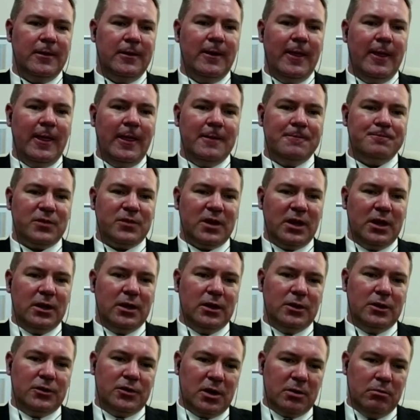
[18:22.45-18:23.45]
the
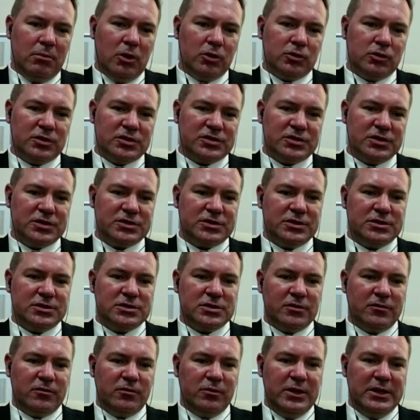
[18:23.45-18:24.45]
remote assistance of
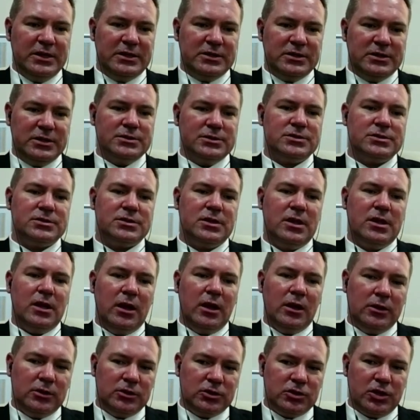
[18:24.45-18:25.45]
meetings,
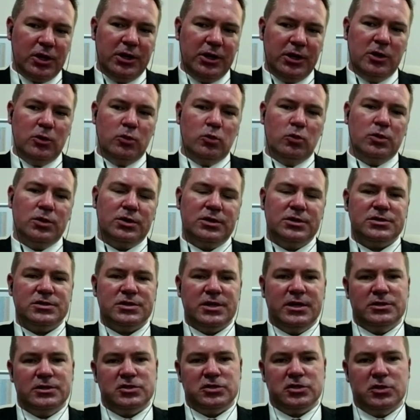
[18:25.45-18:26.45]
training workers, and
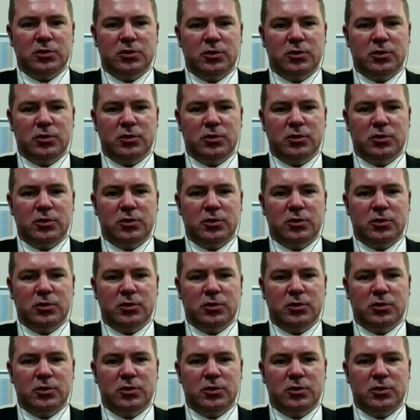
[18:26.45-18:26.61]
so on.